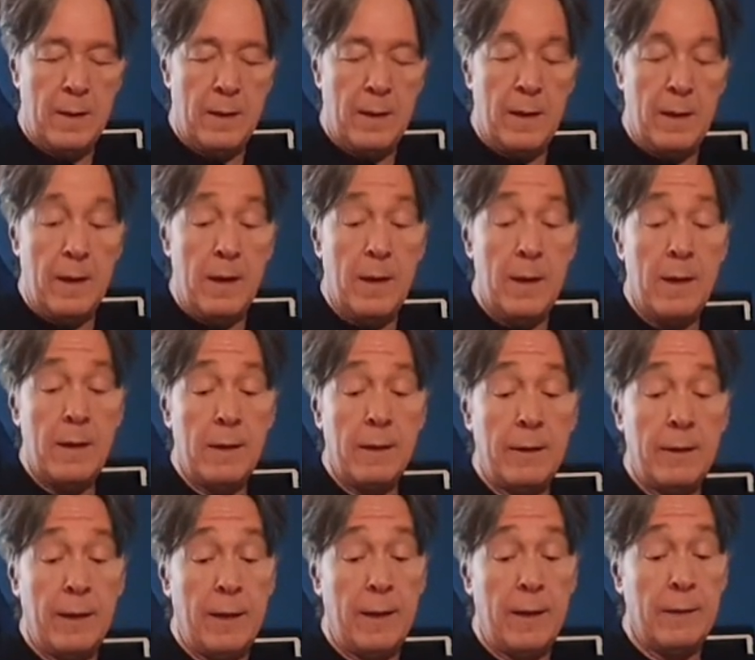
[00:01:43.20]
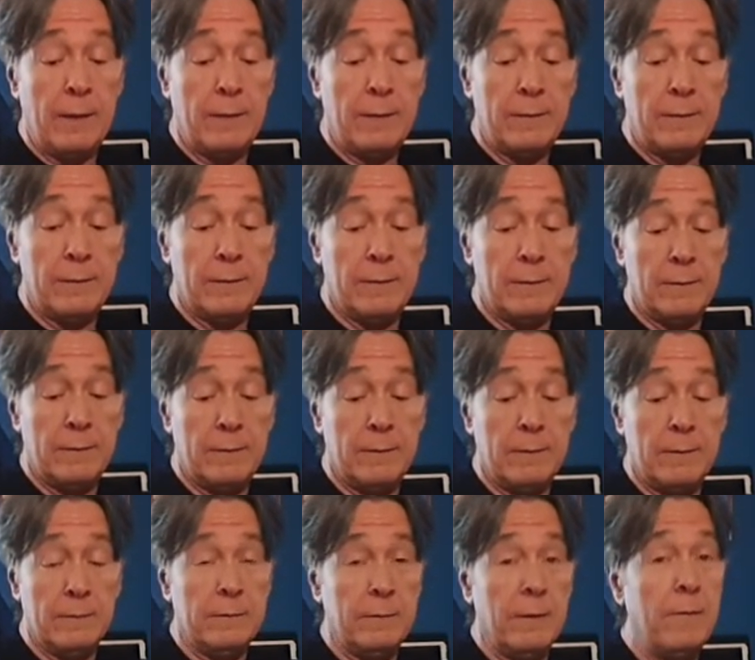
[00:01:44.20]
Oh yes,
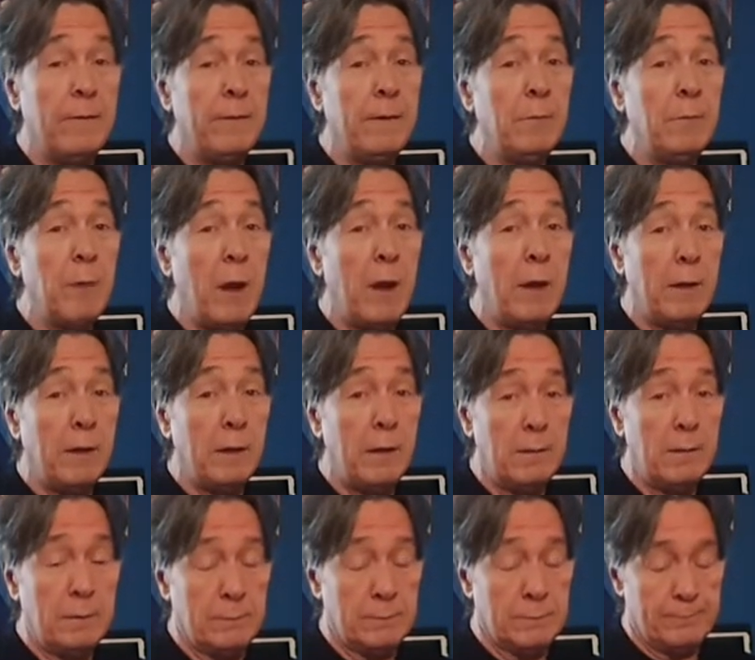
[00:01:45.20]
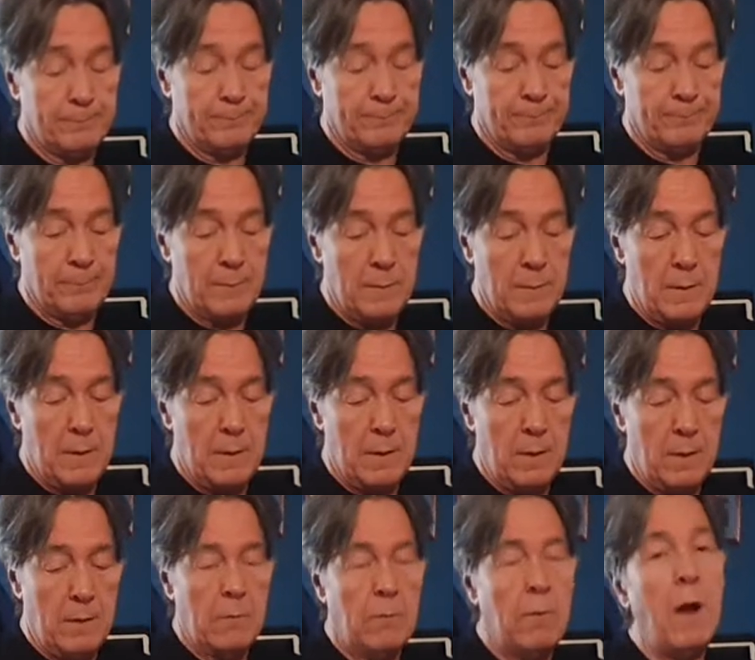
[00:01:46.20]
nothing better.
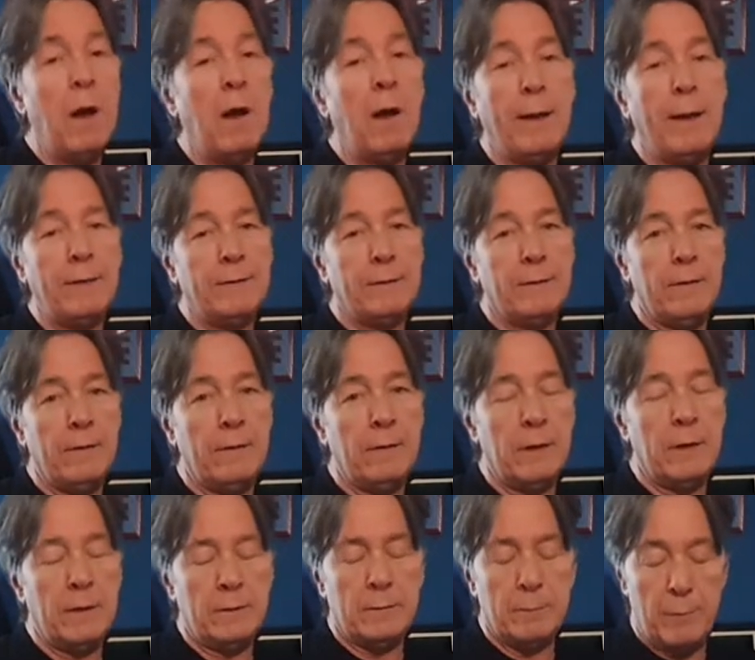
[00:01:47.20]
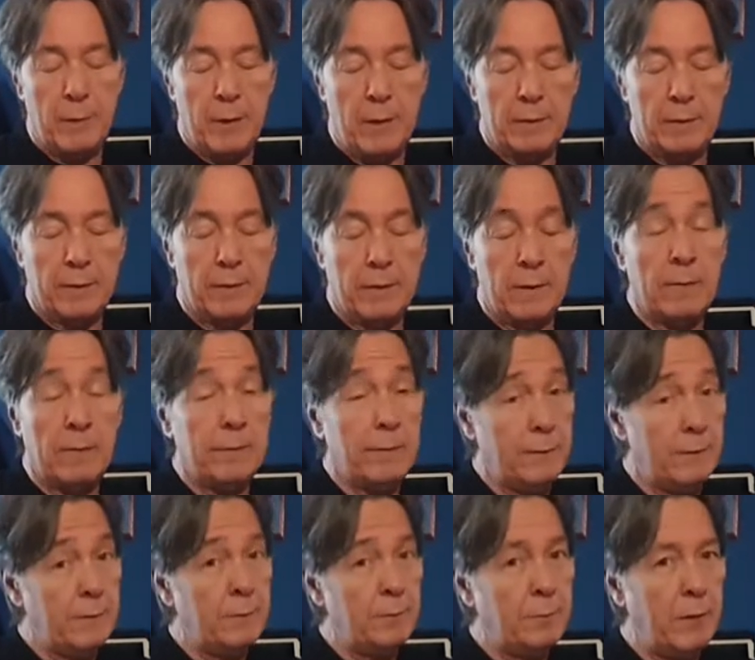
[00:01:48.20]
Well, actually there is, but
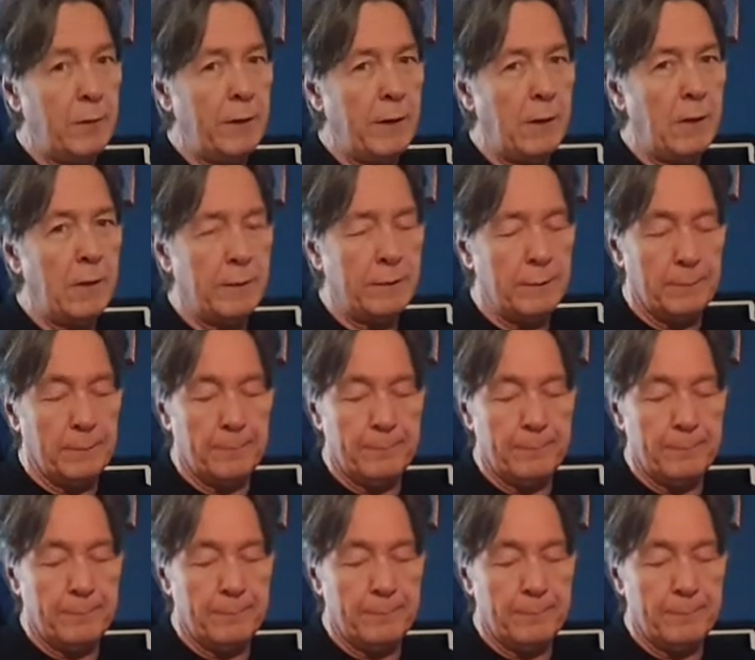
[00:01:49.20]
this is pretty good.